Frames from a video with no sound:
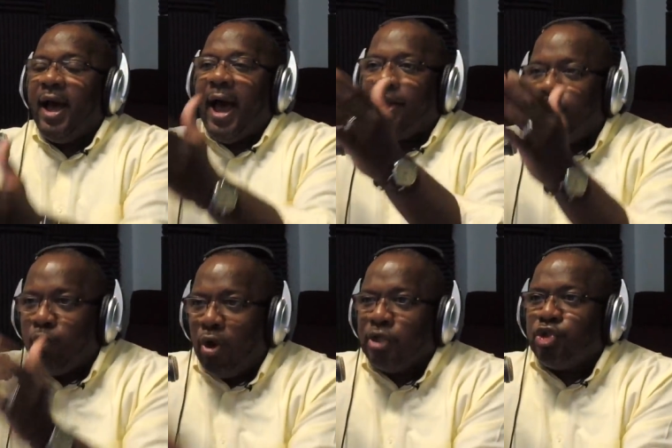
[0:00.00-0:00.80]
I
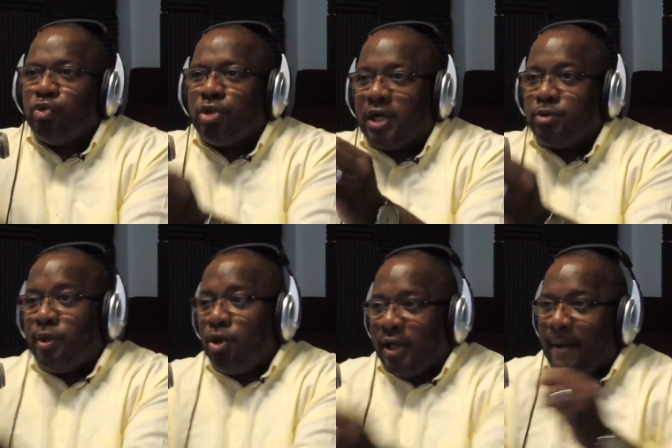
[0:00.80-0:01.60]
want you to because
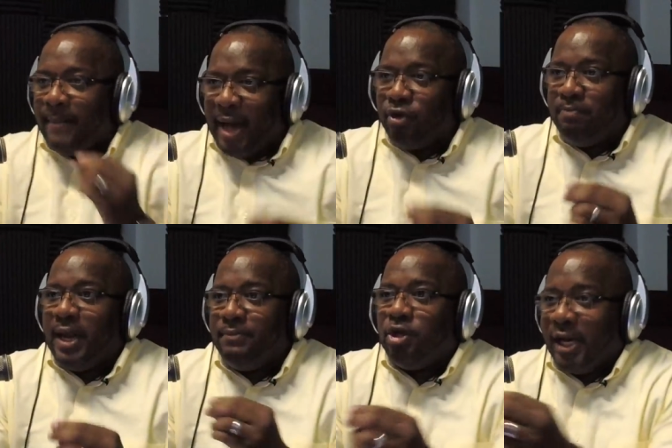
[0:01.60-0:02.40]
when you get mad with me,
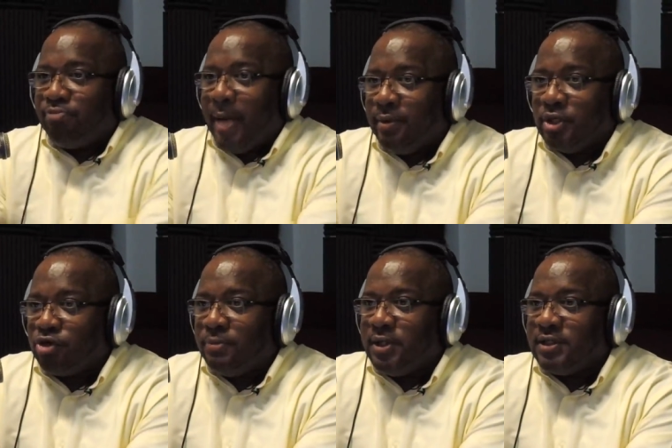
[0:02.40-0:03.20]
that means you're getting mad with the
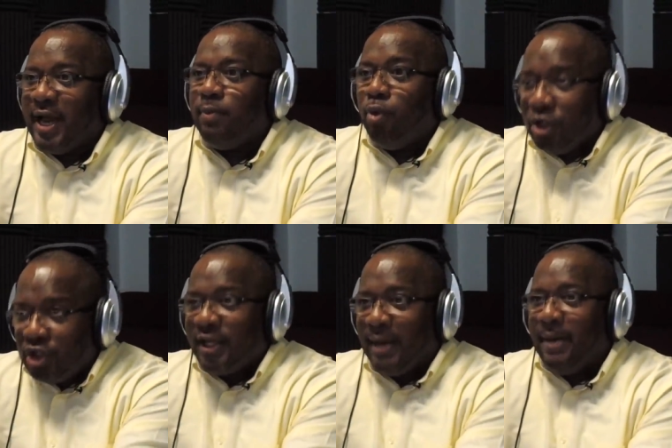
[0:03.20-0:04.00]
scriptures. And I want
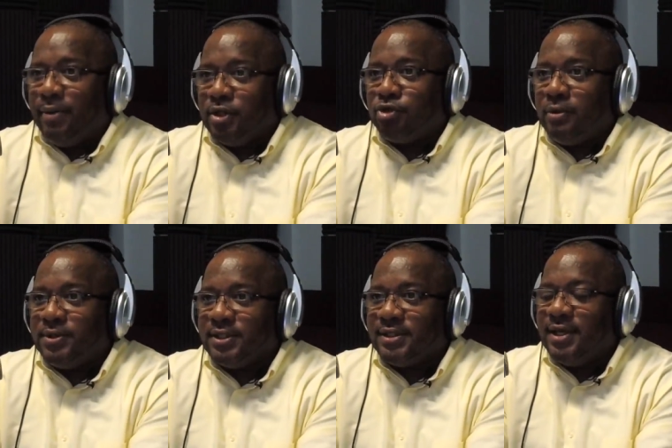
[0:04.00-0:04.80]
you to get mad with the
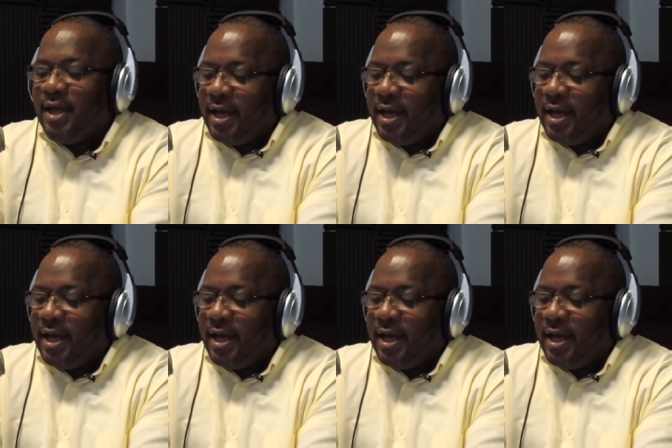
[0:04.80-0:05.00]
scriptures.